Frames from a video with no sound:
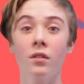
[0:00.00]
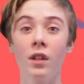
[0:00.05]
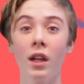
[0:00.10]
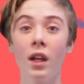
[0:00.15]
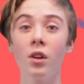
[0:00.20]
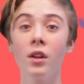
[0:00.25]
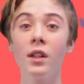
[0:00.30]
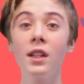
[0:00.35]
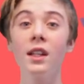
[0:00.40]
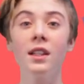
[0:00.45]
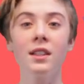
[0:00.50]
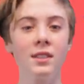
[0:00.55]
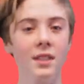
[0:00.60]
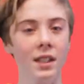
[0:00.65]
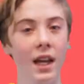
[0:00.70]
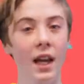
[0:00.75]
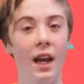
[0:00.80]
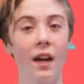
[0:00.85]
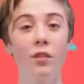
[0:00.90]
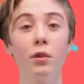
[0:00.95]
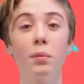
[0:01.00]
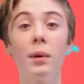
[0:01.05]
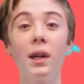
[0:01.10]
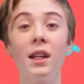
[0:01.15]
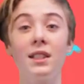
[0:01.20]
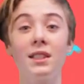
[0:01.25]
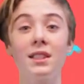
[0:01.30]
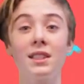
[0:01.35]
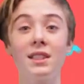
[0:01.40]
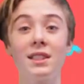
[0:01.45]
there it is,
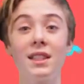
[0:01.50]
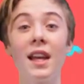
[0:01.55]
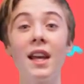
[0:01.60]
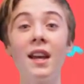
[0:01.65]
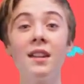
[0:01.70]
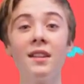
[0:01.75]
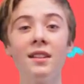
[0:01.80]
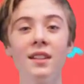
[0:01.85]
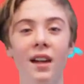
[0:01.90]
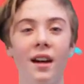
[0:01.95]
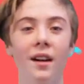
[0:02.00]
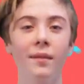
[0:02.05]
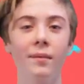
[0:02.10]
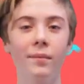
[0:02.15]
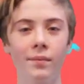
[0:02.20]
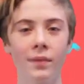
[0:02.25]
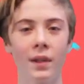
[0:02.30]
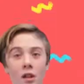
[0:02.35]
everybody stand up.